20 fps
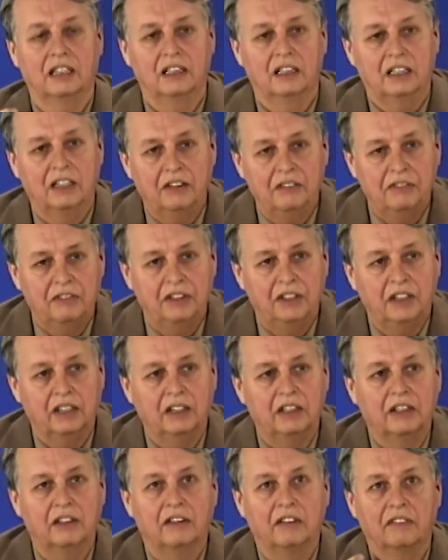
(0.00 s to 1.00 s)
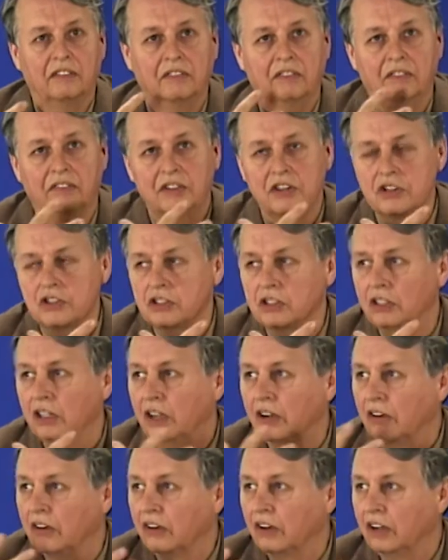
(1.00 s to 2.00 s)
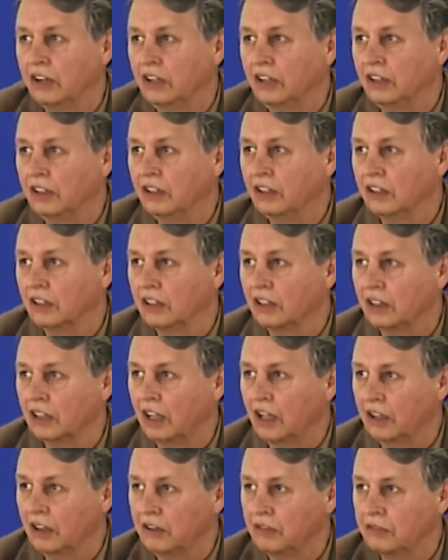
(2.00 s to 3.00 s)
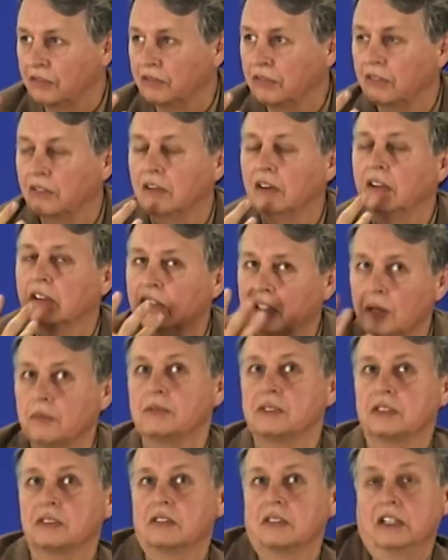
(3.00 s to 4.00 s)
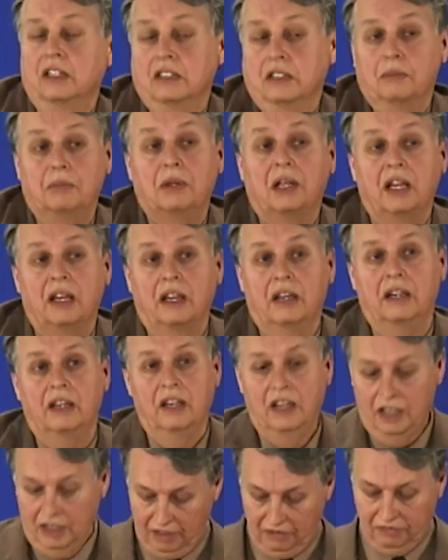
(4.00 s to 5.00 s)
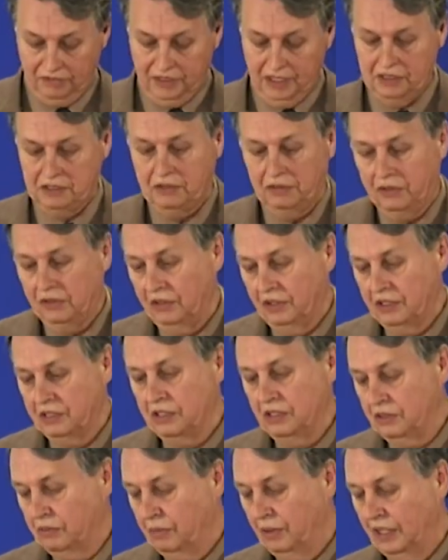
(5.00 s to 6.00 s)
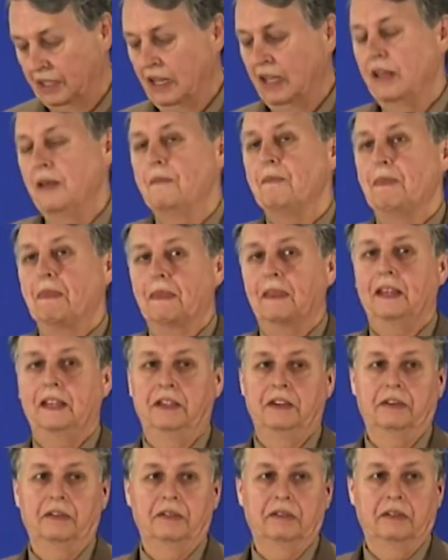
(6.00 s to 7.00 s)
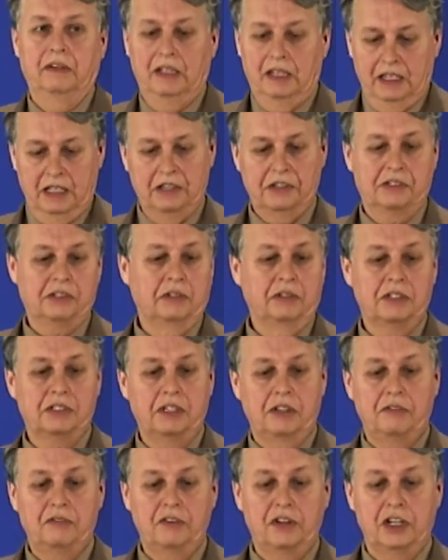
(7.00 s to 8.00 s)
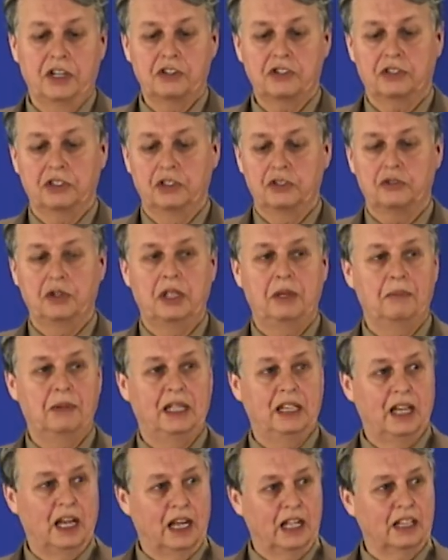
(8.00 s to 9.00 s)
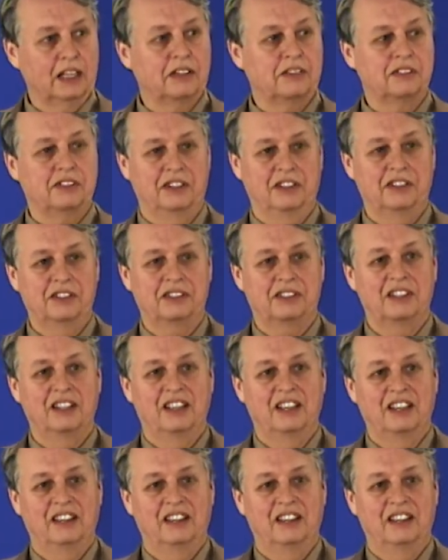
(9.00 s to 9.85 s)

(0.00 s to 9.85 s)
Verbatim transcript: living, visionary life comes into play. And this, of course, is what Jung, as soon as he finished the dream analysis,